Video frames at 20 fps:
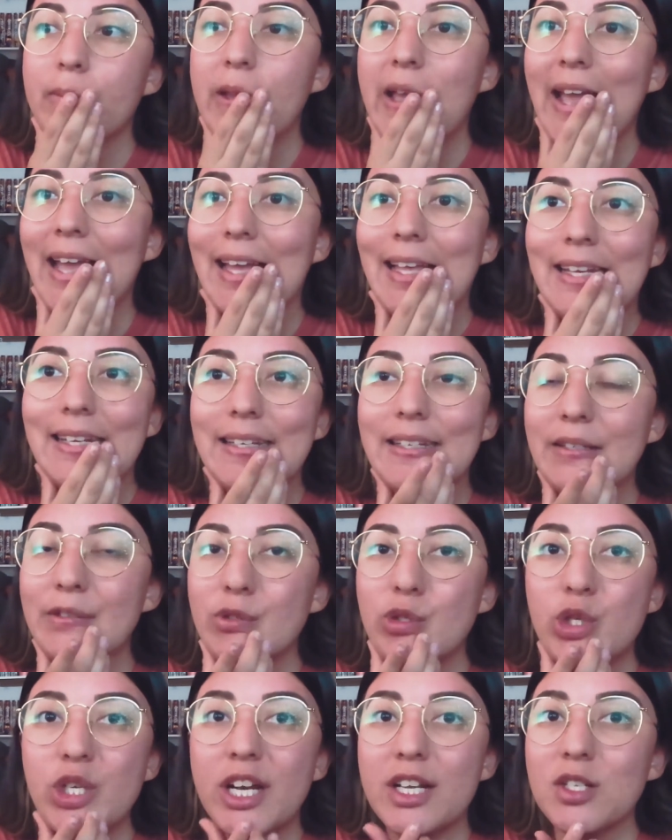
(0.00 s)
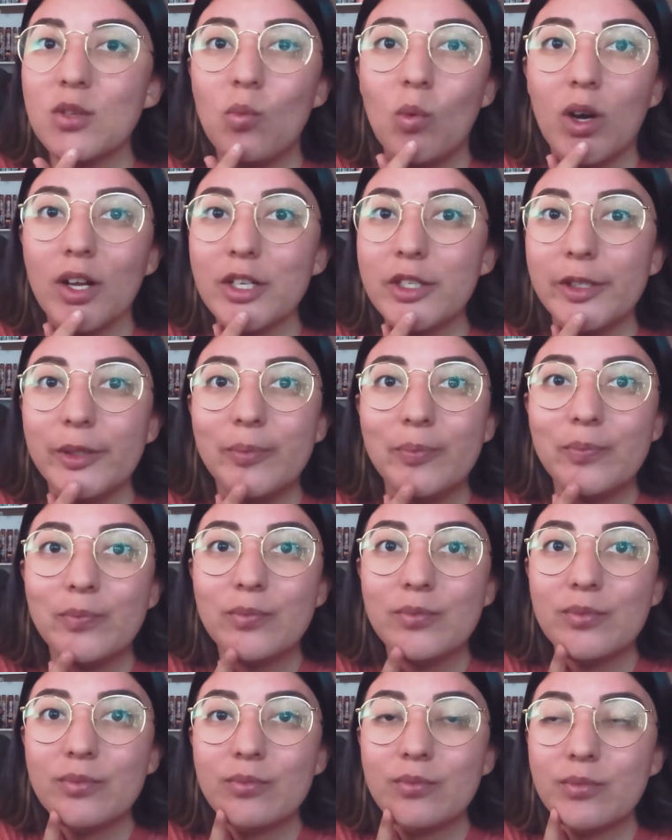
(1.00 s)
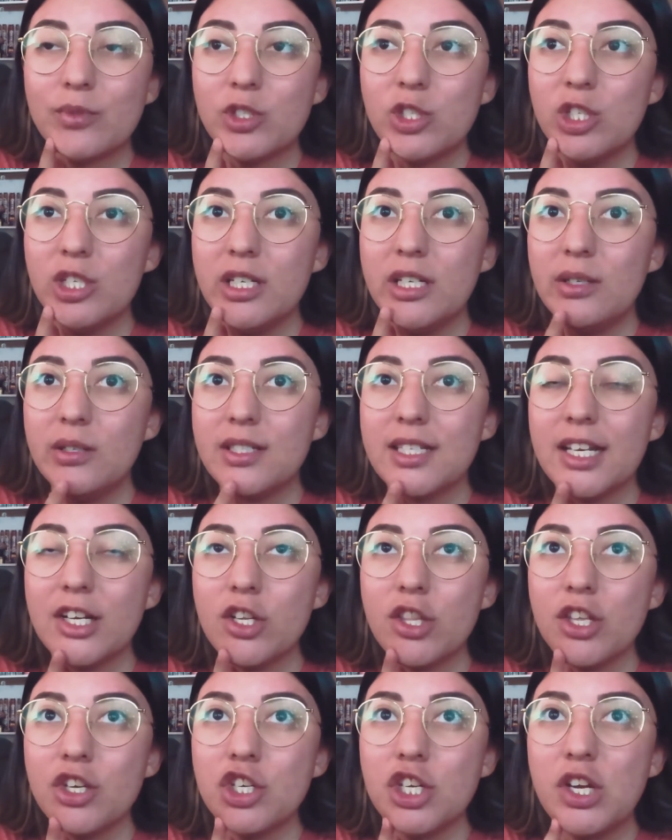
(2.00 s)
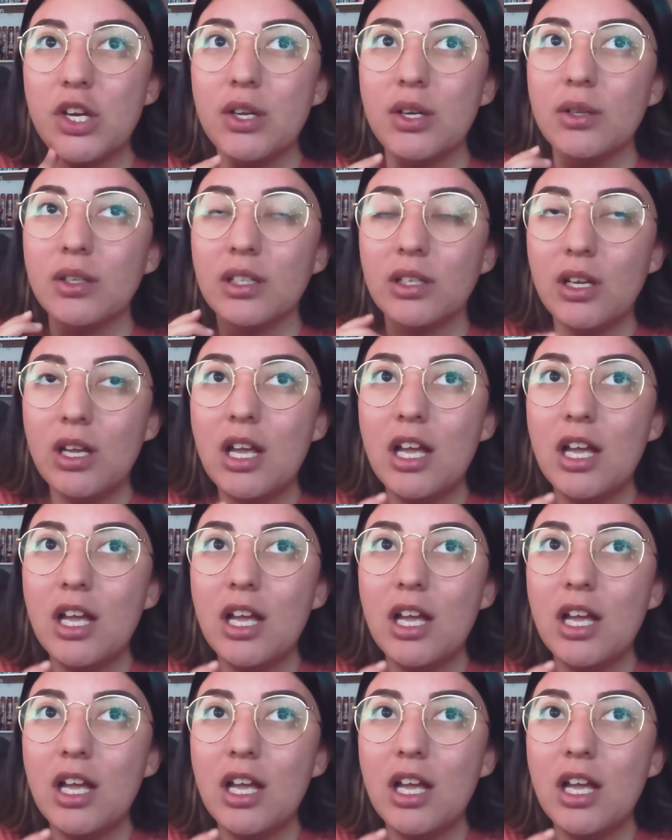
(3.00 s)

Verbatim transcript: and she doesn't want to. She said that she